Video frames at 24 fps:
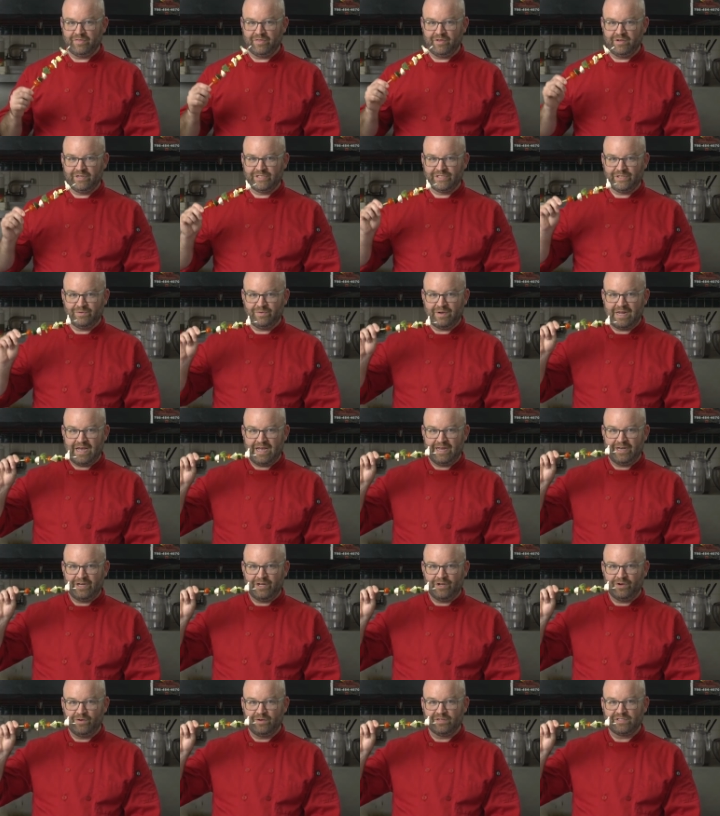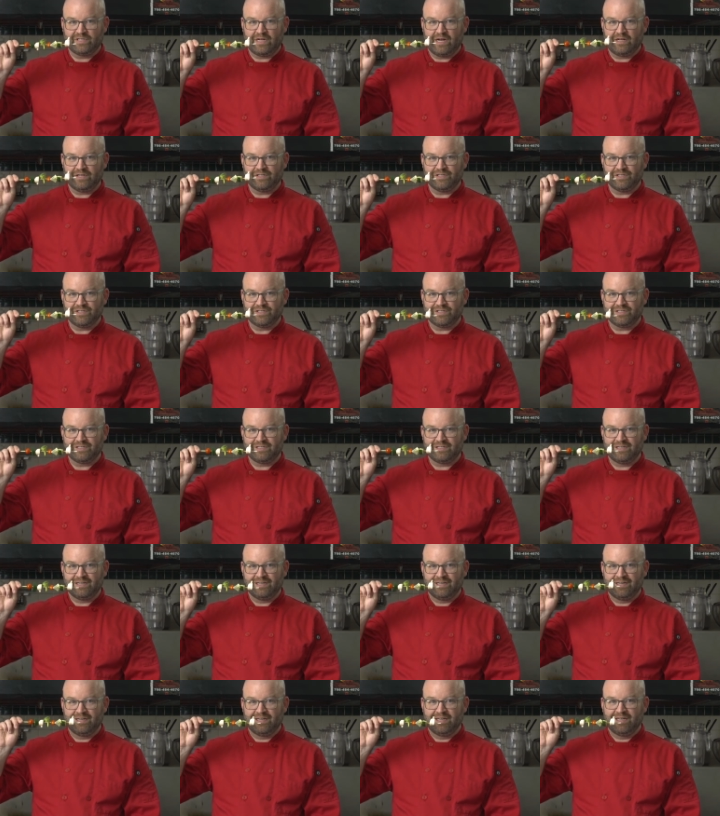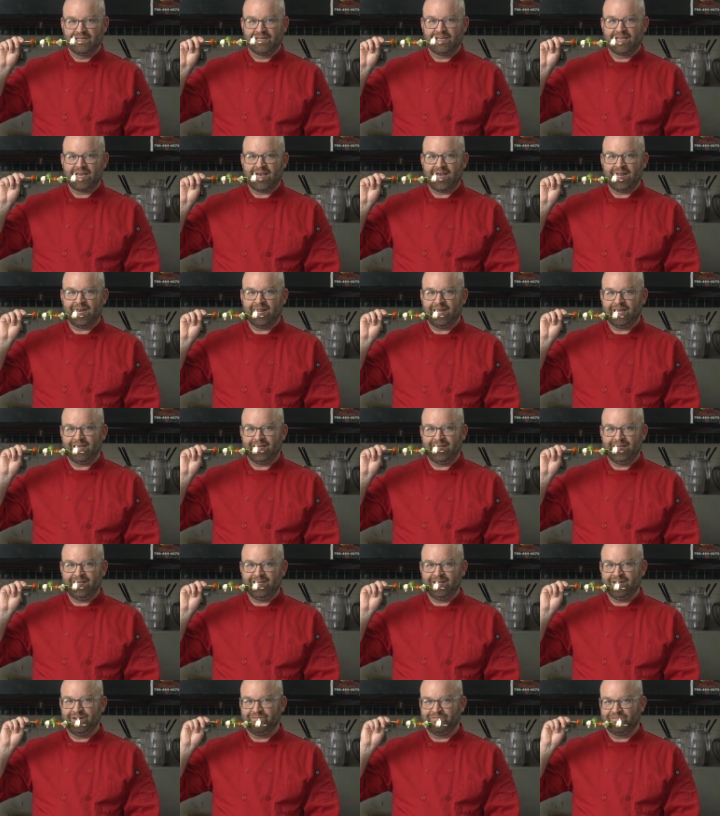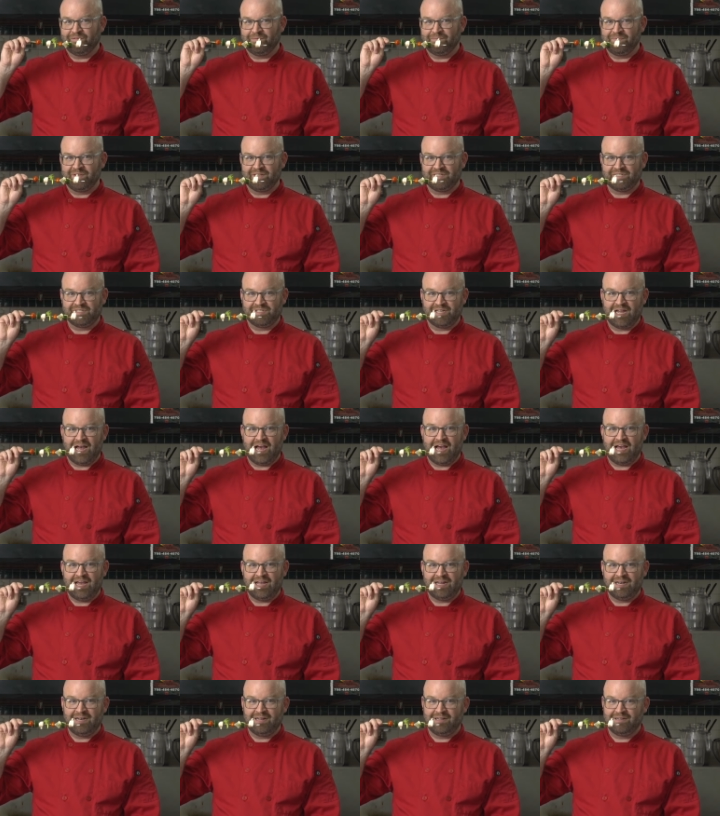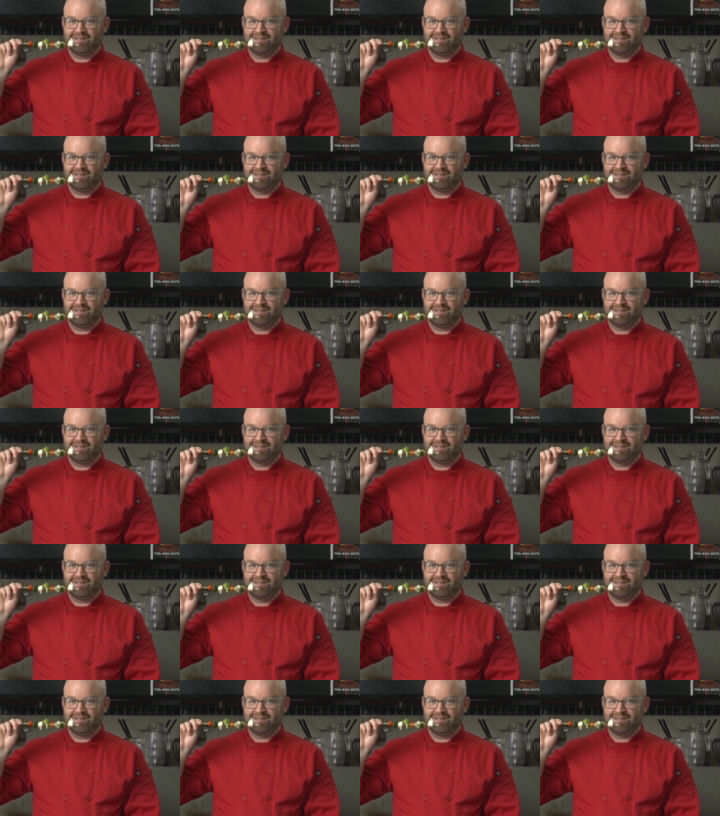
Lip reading: Usually what I do is I'll just kind of eat it from the side.